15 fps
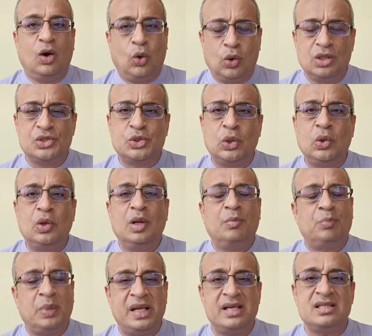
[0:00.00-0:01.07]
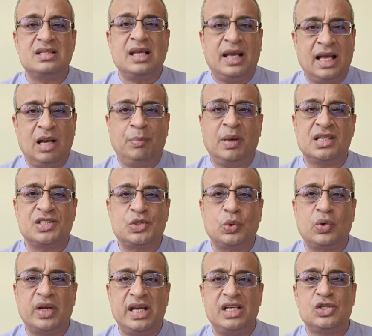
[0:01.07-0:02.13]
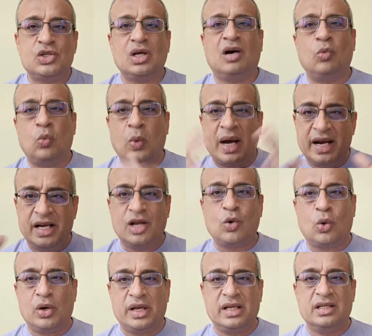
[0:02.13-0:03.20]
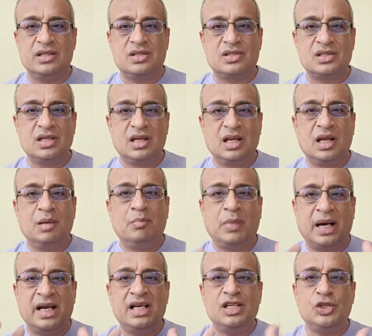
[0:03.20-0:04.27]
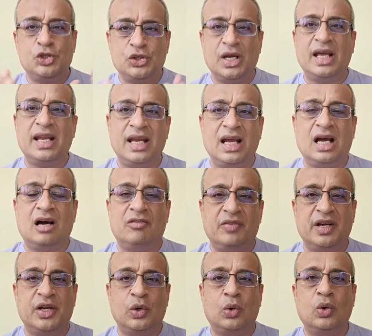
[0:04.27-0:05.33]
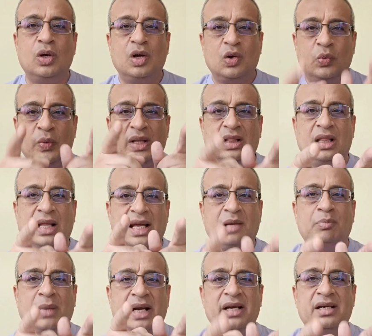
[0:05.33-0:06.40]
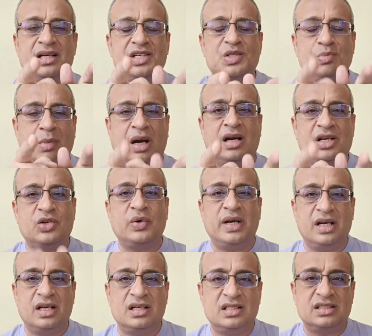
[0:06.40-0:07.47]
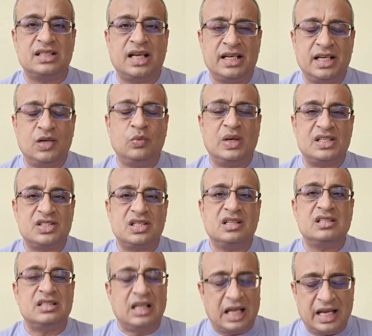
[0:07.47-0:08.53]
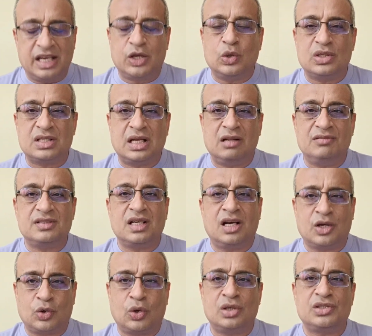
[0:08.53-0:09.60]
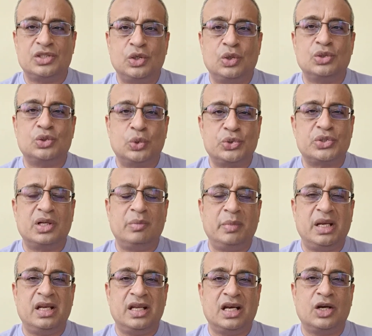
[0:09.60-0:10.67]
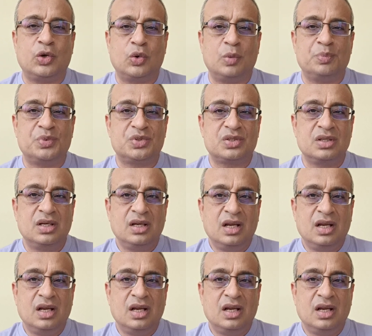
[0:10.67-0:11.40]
Also, please help us to reach a wider audience by sharing our video with like-minded smart traders and investors like yourselves across your social media groups.